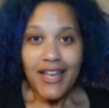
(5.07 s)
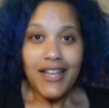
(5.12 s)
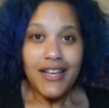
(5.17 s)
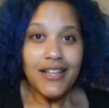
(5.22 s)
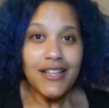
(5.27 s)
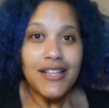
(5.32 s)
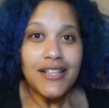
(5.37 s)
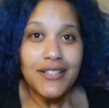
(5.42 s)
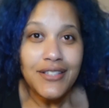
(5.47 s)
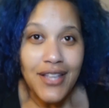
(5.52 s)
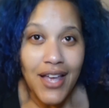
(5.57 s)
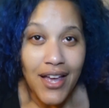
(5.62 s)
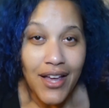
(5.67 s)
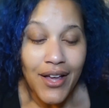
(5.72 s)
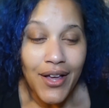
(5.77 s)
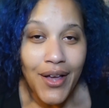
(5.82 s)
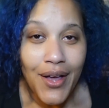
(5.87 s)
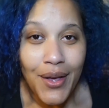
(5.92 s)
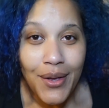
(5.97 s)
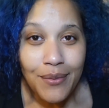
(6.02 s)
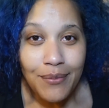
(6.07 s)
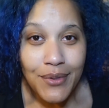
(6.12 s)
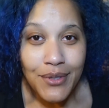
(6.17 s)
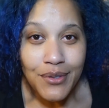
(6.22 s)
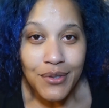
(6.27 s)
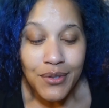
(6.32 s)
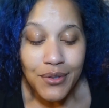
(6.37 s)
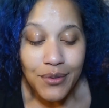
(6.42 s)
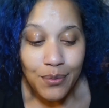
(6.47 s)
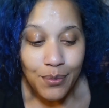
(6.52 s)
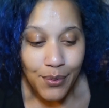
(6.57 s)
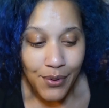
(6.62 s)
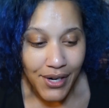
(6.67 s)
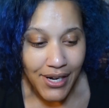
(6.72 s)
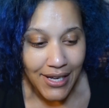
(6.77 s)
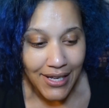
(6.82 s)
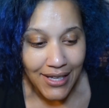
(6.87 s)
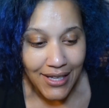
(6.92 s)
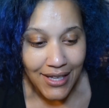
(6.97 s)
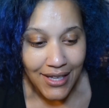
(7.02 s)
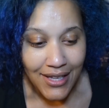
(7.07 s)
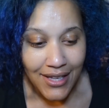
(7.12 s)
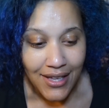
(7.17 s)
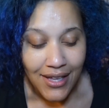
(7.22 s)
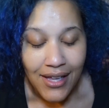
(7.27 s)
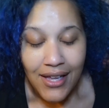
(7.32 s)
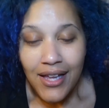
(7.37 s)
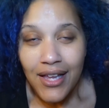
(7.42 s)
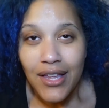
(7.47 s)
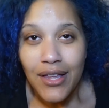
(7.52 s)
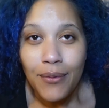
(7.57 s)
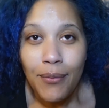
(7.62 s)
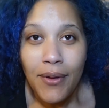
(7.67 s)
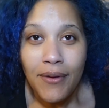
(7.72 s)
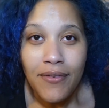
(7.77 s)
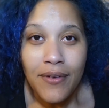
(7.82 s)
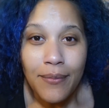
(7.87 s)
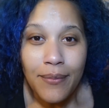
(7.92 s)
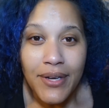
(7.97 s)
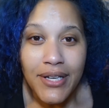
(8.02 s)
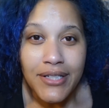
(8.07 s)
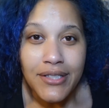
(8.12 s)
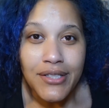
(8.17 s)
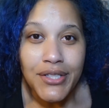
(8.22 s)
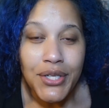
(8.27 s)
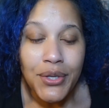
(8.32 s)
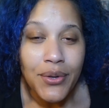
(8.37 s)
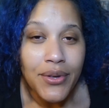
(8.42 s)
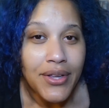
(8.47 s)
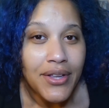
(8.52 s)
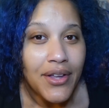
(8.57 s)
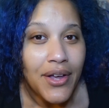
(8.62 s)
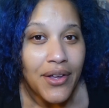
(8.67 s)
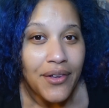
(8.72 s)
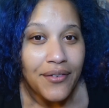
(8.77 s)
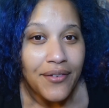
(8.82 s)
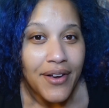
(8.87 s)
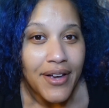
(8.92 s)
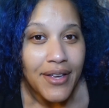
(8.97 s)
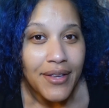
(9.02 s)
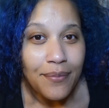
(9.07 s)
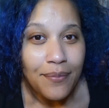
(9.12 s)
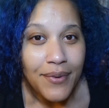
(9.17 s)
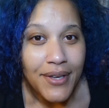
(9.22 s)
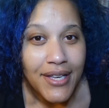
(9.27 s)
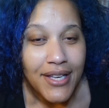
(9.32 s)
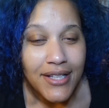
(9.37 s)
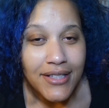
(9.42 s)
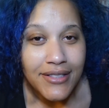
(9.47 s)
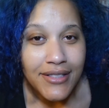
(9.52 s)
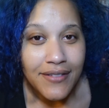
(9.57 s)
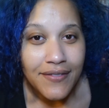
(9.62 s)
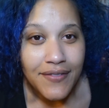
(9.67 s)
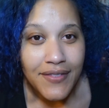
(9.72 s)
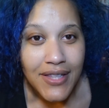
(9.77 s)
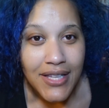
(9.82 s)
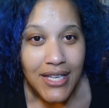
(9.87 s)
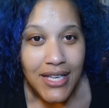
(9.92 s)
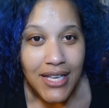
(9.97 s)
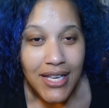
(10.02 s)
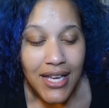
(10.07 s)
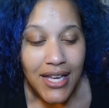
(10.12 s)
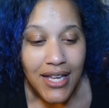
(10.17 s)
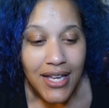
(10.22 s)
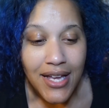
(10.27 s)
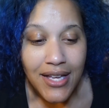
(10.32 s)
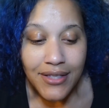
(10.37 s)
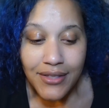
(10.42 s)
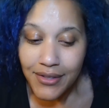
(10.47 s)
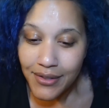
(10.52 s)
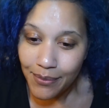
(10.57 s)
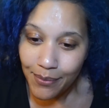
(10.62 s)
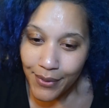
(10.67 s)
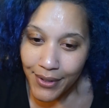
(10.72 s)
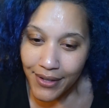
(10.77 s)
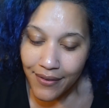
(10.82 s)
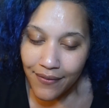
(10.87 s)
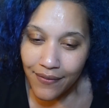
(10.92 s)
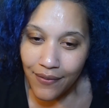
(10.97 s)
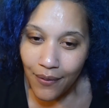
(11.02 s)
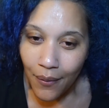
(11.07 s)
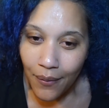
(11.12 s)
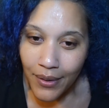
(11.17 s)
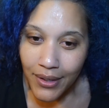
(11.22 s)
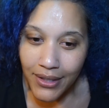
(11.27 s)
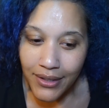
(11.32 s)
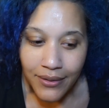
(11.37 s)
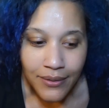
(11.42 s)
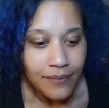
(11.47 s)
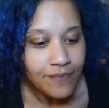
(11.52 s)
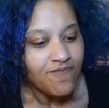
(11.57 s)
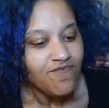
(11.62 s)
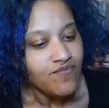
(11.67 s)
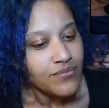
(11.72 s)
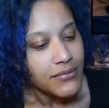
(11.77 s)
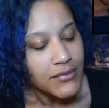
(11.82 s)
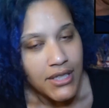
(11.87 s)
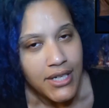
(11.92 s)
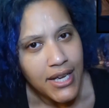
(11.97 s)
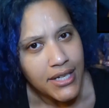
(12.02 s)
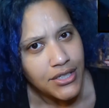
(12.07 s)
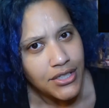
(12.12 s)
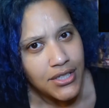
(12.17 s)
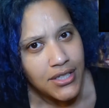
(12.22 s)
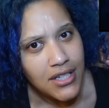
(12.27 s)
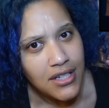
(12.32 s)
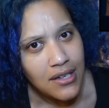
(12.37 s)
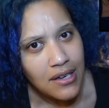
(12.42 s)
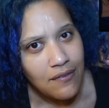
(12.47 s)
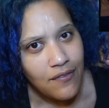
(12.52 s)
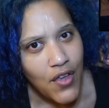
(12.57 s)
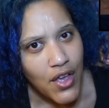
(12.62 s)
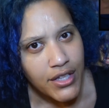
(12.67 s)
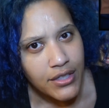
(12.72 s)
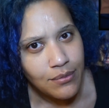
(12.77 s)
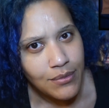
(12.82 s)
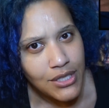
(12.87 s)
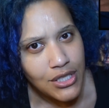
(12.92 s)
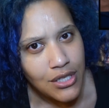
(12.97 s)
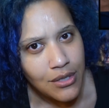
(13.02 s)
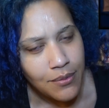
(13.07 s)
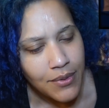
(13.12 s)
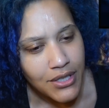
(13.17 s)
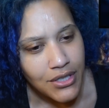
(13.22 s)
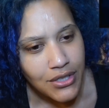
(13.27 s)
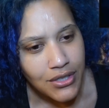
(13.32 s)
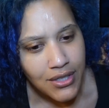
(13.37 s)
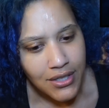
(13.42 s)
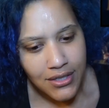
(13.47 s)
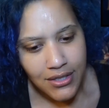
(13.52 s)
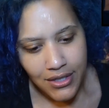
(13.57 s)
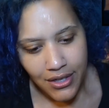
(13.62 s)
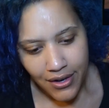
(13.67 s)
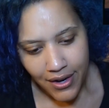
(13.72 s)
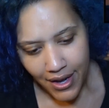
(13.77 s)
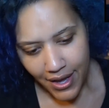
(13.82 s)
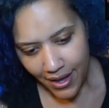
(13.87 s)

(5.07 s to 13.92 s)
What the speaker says: It is almost spring. I hope everybody's doing all right because of the spring forward. It actually didn't affect me too much this year.